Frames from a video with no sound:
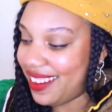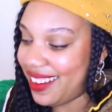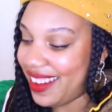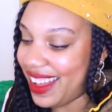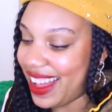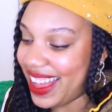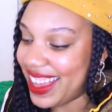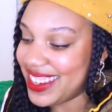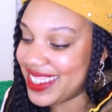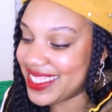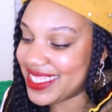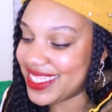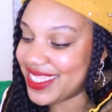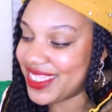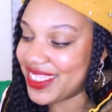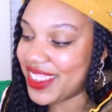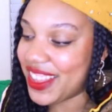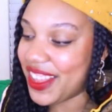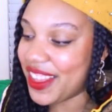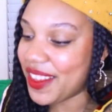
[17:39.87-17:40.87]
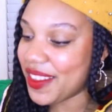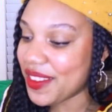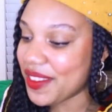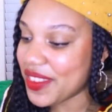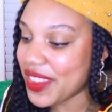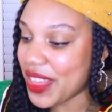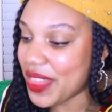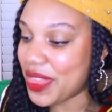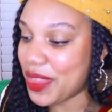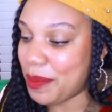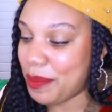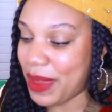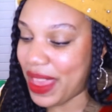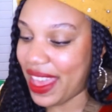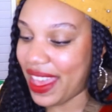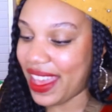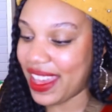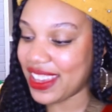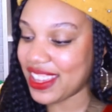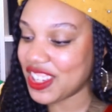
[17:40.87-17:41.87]
I just love the
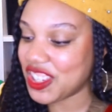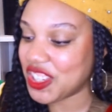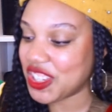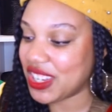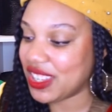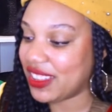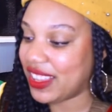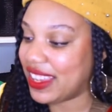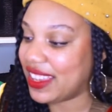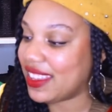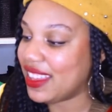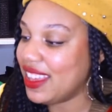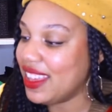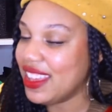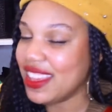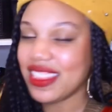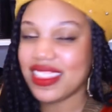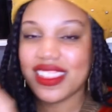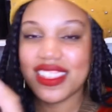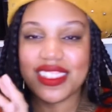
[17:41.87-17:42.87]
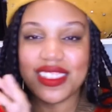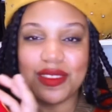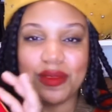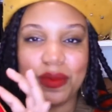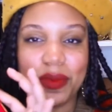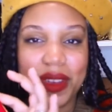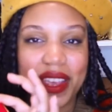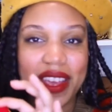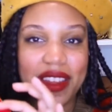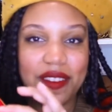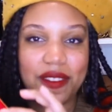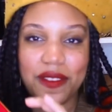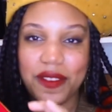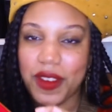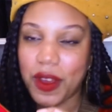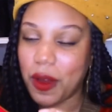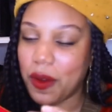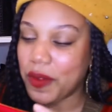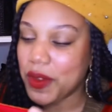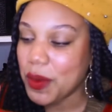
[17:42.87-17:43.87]
packaging, like this red
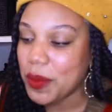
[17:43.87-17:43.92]
velvet.